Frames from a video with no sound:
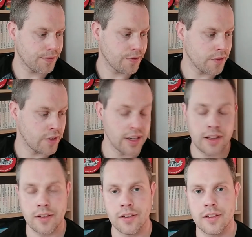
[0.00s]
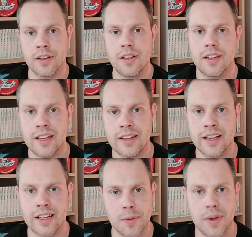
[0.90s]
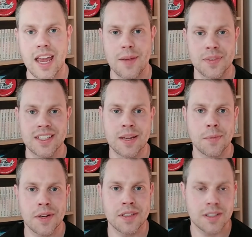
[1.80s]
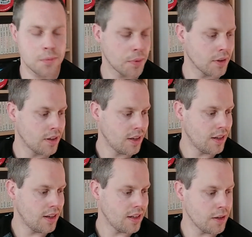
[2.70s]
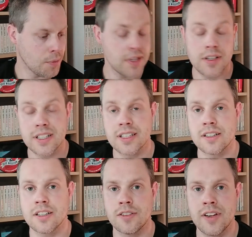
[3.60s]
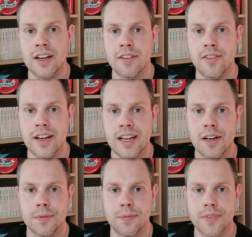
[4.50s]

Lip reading: really thought that in the end they became the same person, but it'll be interesting to read and find out.